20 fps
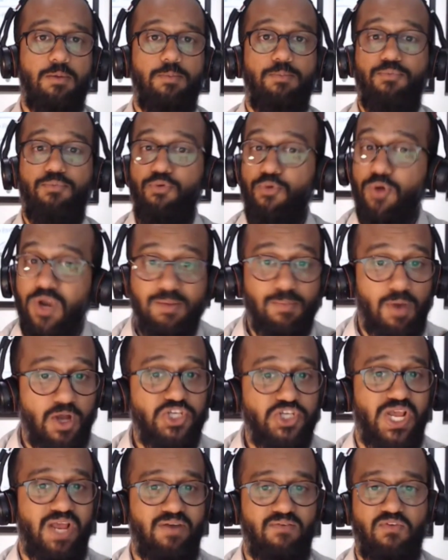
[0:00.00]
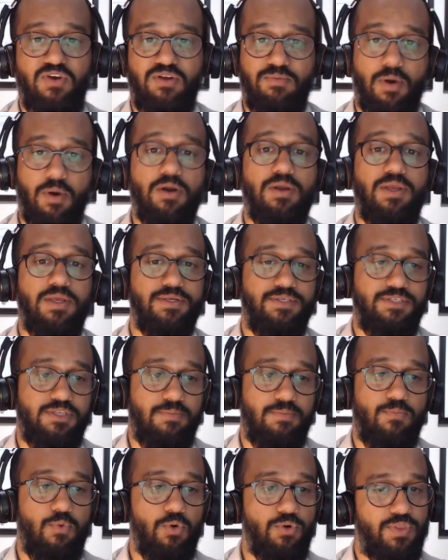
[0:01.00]
pretty much every market, some
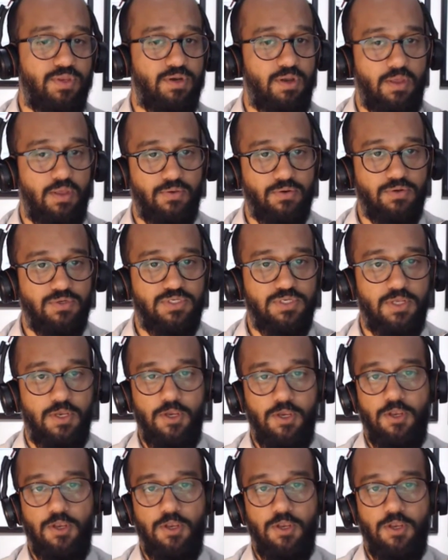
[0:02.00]
more than others.